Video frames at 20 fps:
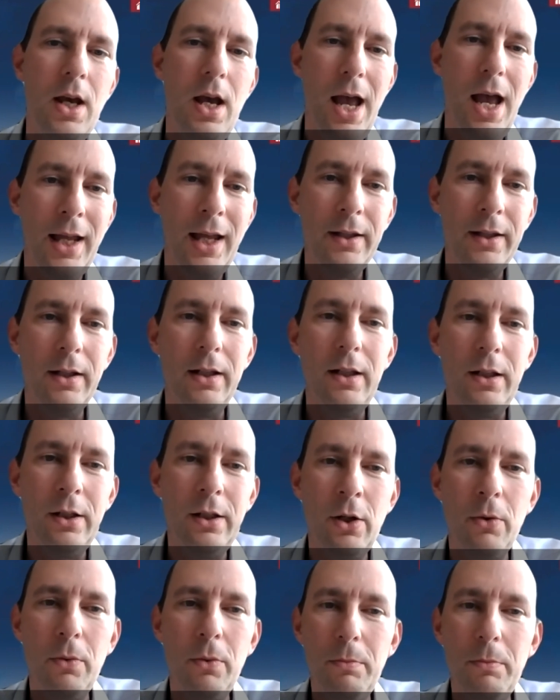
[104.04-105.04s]
And you
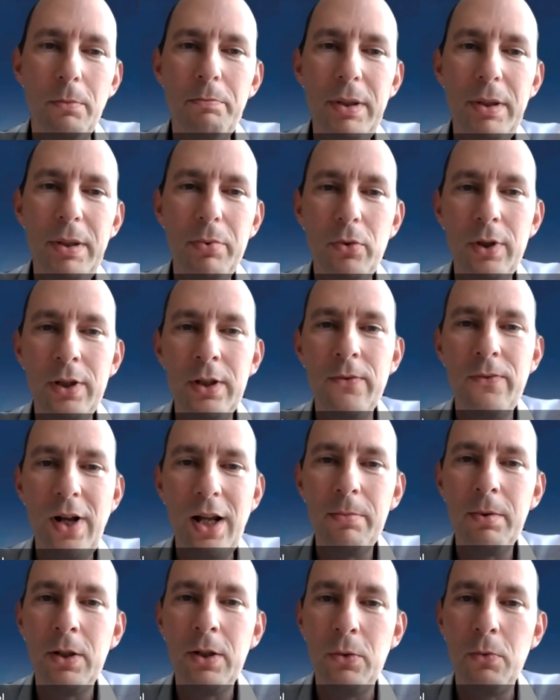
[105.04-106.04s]
know, people in the
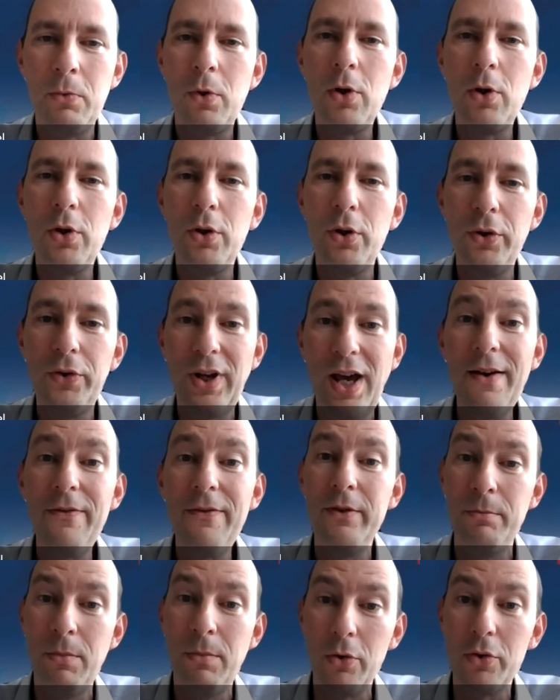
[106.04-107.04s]
developing world
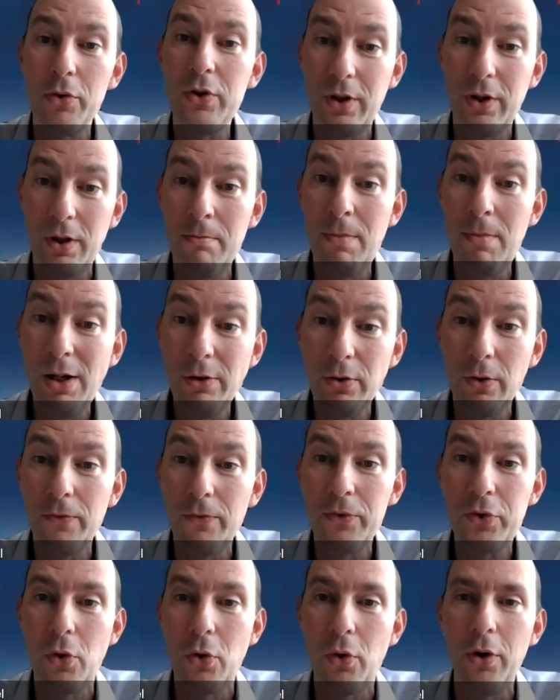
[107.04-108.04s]
have the most amount of
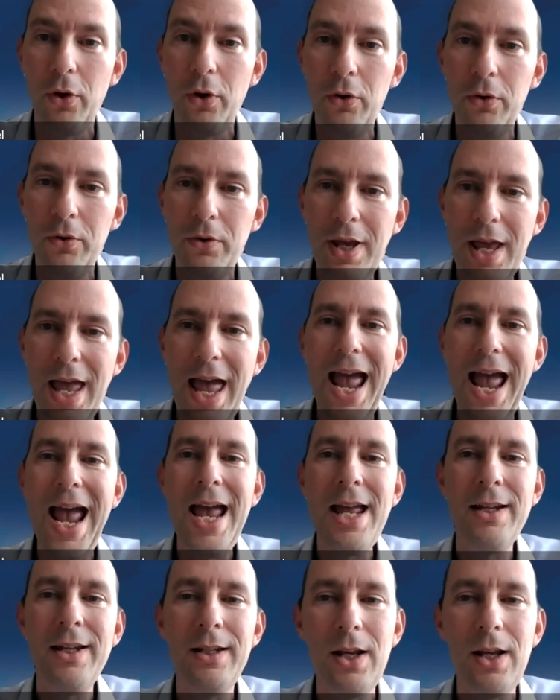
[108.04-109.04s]
soil
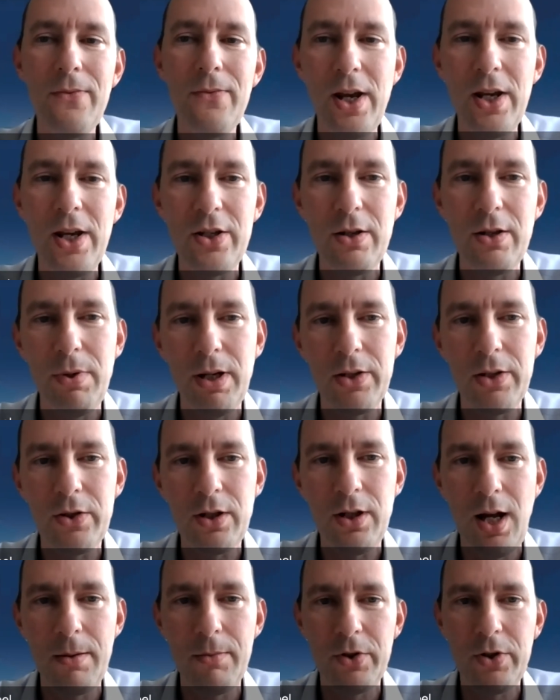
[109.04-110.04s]
and they face the biggest
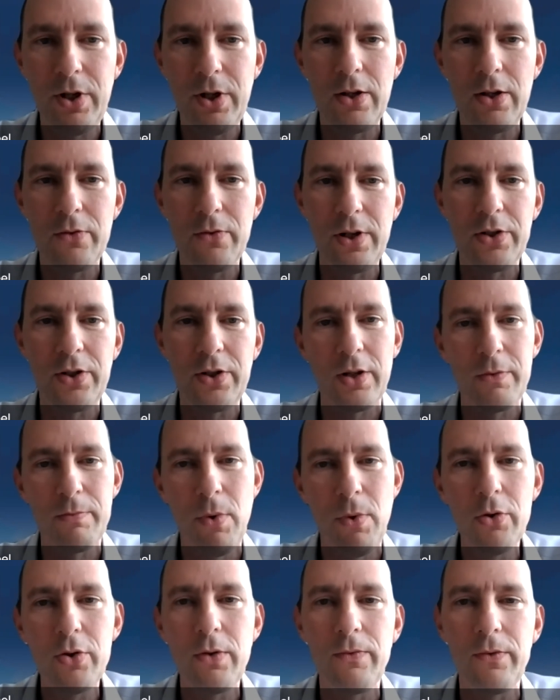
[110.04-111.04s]
climate change risk, as
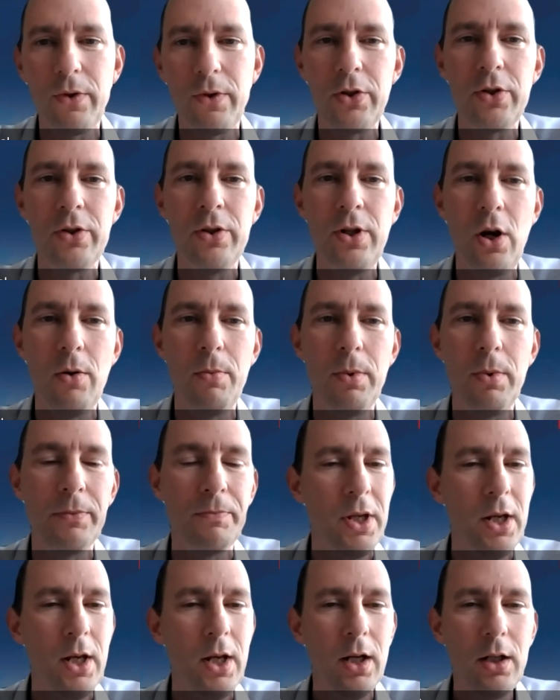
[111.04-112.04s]
most of us know. But
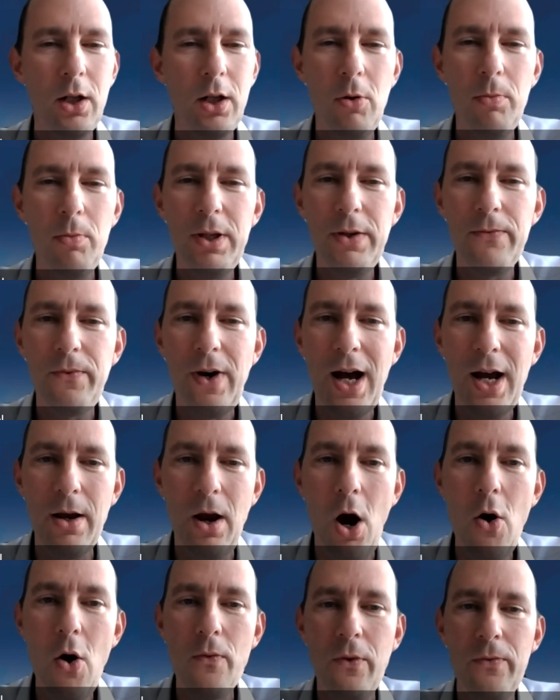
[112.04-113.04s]
Globally, fi-
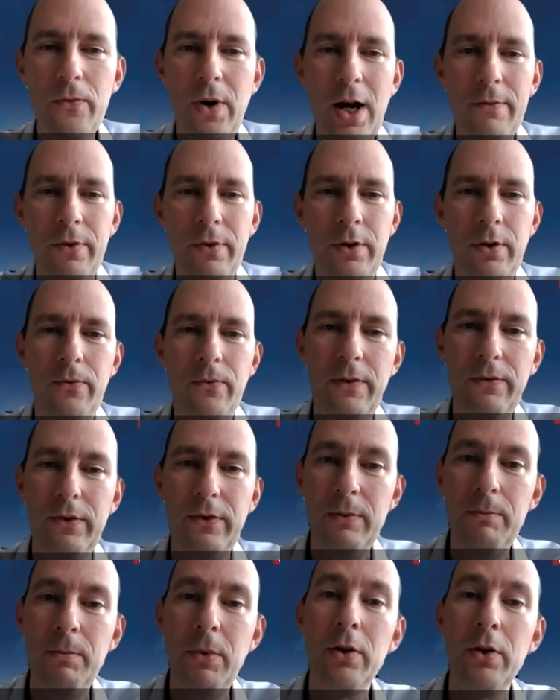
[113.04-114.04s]
over
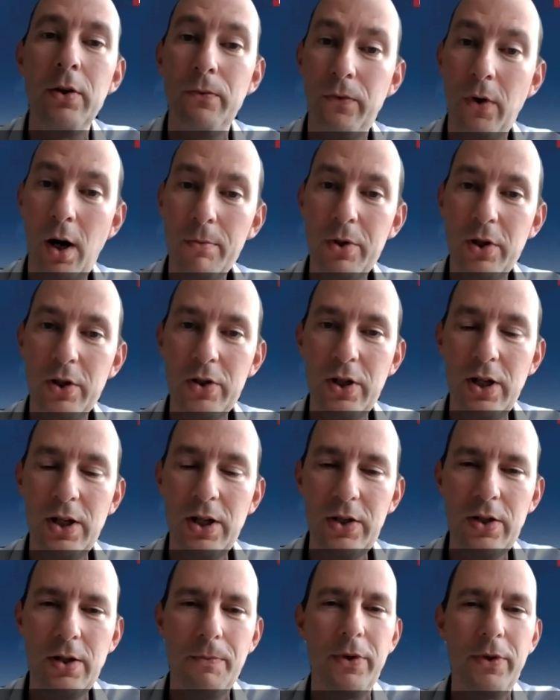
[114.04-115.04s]
550 million farms
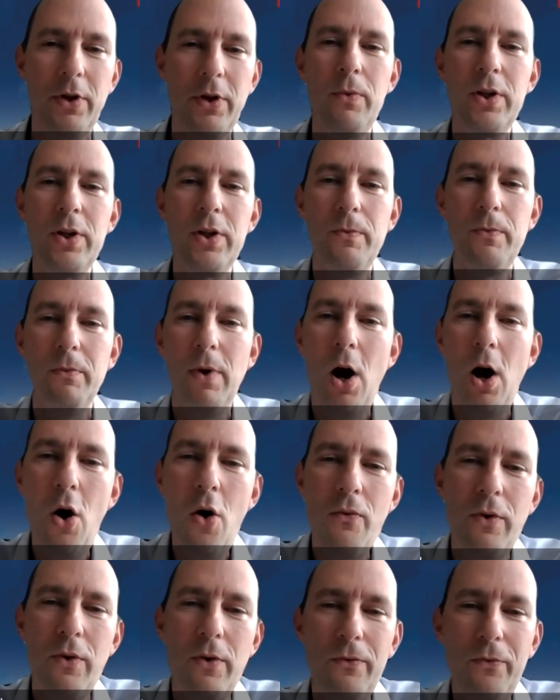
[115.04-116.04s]
exist, of which
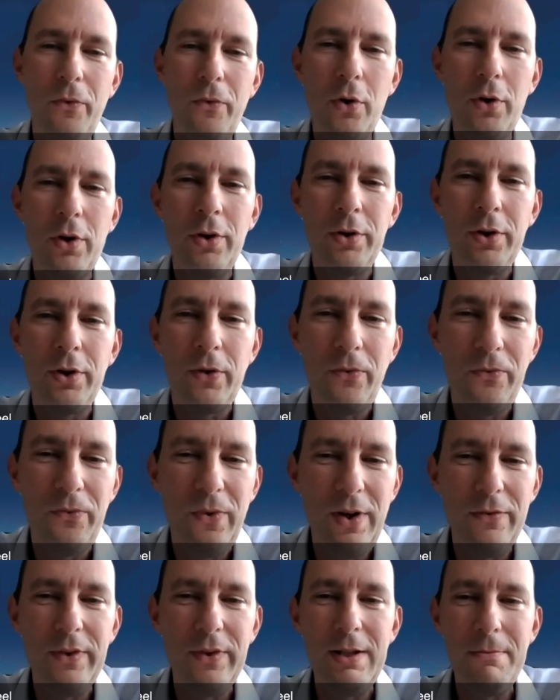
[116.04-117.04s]
over
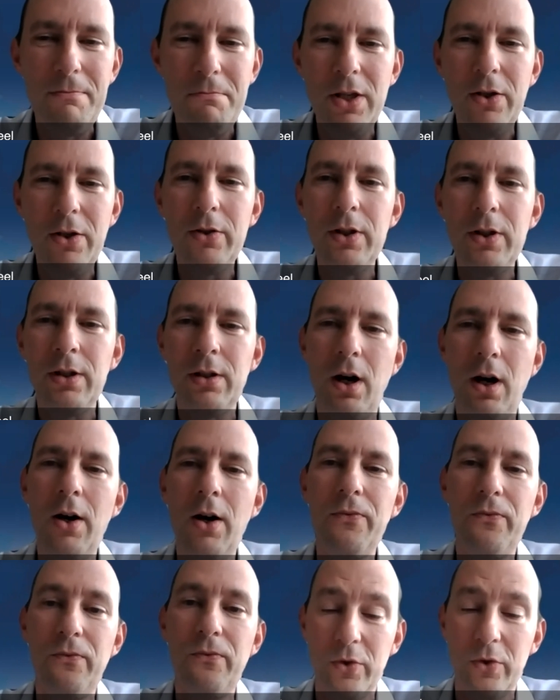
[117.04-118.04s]
450 million
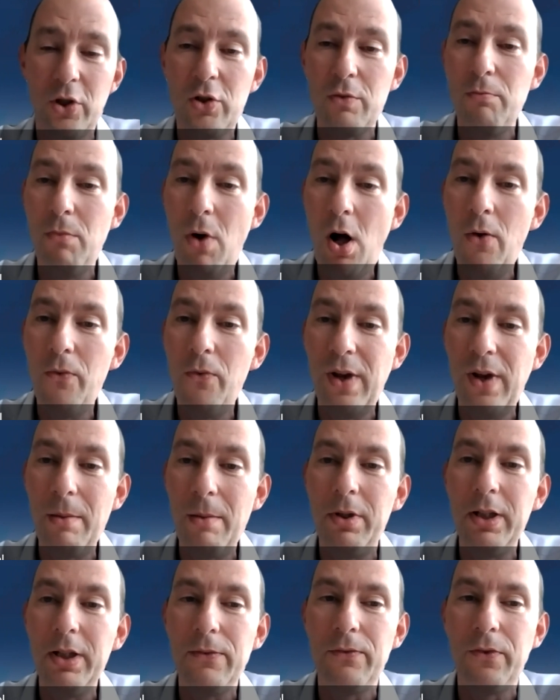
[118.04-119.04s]
are small
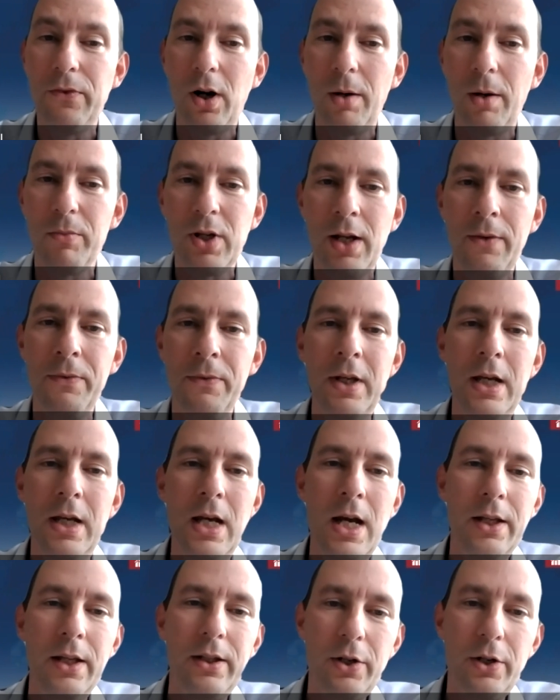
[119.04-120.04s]
family farms. And
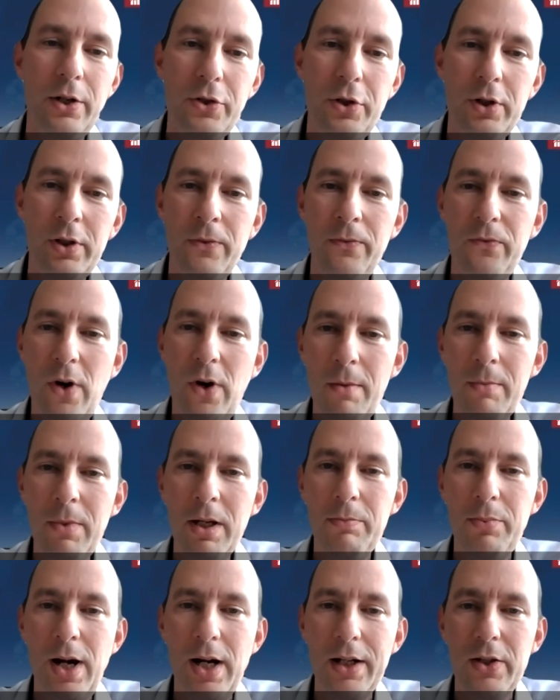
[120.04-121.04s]
there are certain
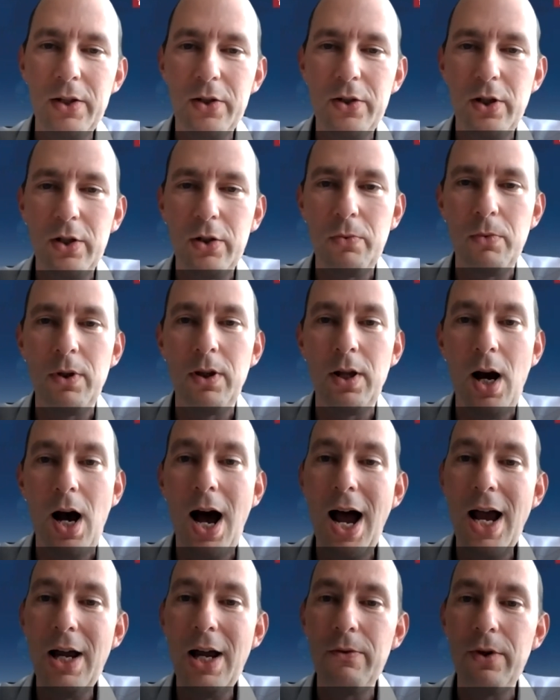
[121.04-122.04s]
farming practices with a
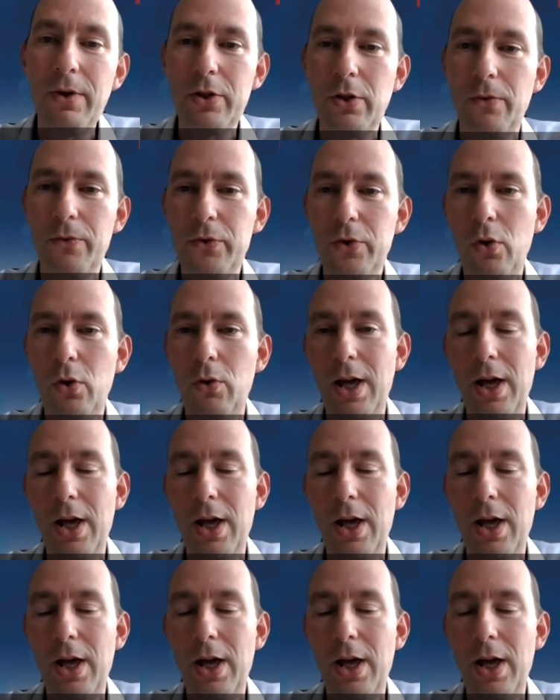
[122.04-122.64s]
high risk of soil